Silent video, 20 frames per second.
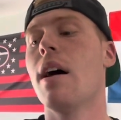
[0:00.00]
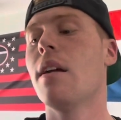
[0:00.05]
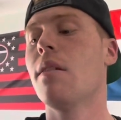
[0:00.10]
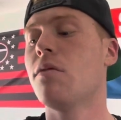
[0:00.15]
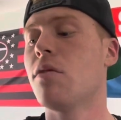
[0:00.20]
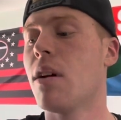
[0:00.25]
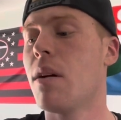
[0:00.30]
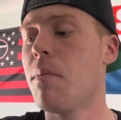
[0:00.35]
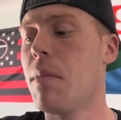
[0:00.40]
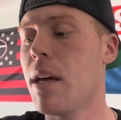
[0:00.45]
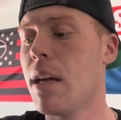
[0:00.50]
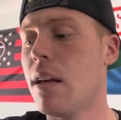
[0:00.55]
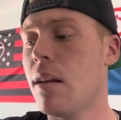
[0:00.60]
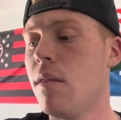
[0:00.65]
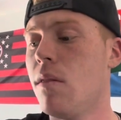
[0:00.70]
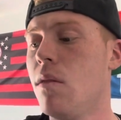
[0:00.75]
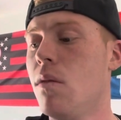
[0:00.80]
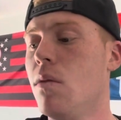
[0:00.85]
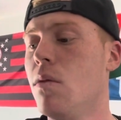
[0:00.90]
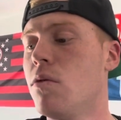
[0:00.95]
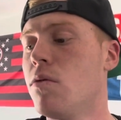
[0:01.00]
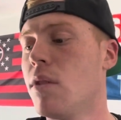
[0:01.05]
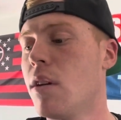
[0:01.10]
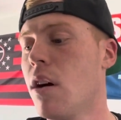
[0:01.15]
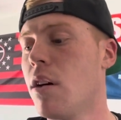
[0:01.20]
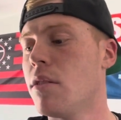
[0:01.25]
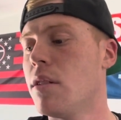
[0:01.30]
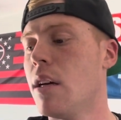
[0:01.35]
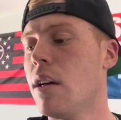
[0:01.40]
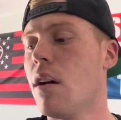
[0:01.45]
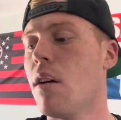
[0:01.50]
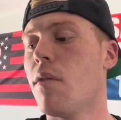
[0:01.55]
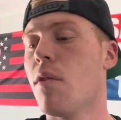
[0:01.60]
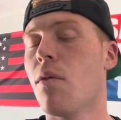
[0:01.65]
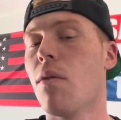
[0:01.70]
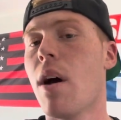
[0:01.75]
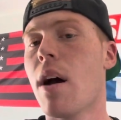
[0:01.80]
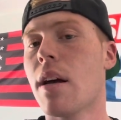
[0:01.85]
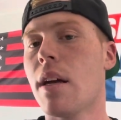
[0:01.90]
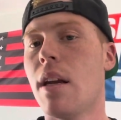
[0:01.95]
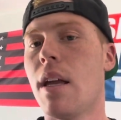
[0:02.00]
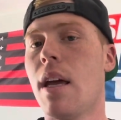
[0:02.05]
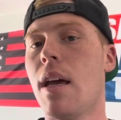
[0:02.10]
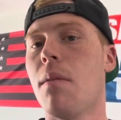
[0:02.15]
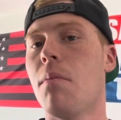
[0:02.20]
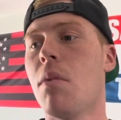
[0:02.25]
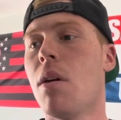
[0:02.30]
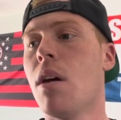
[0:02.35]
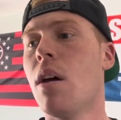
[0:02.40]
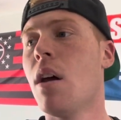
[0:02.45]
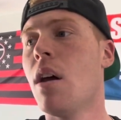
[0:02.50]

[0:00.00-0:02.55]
I'm trying to make it to Streetcar Takeover Rockingham